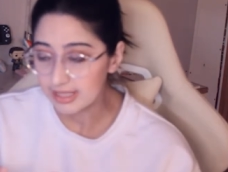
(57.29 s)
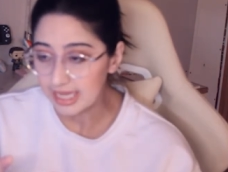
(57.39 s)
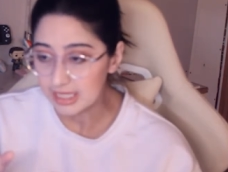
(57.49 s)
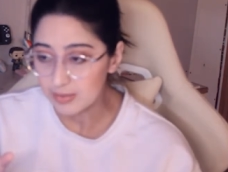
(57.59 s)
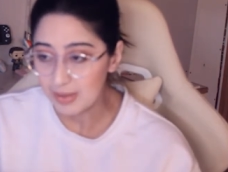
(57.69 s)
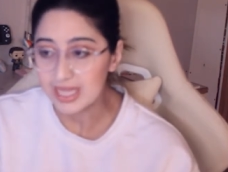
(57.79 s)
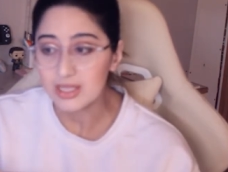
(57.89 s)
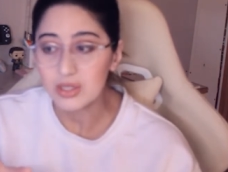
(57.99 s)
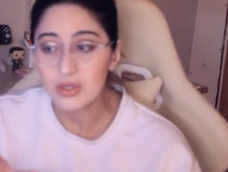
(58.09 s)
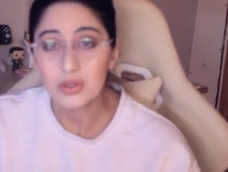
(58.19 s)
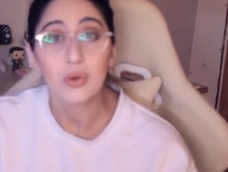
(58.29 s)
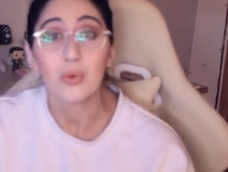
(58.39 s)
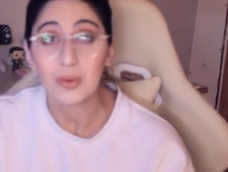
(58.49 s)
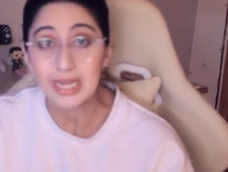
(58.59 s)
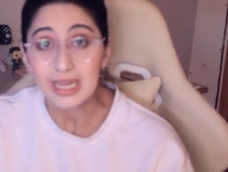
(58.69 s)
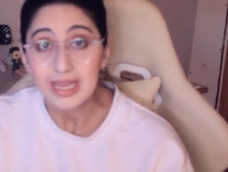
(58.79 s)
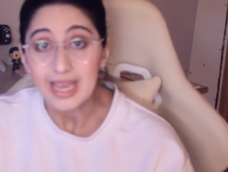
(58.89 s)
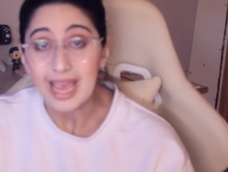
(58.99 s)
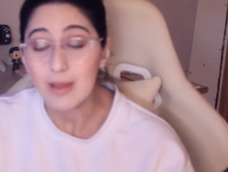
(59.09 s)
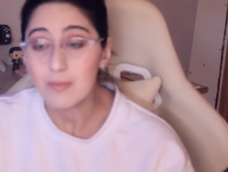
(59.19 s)
They expanded the story
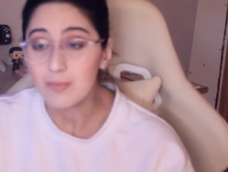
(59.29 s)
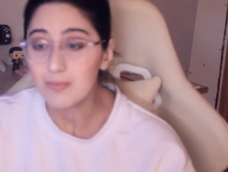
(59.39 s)
and